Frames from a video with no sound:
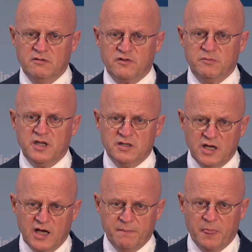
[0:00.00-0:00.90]
From
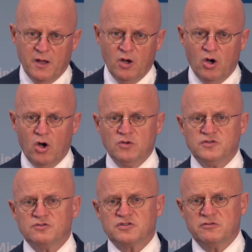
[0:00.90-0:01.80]
India
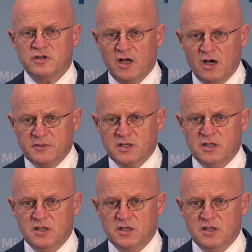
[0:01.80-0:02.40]
onto Suriname,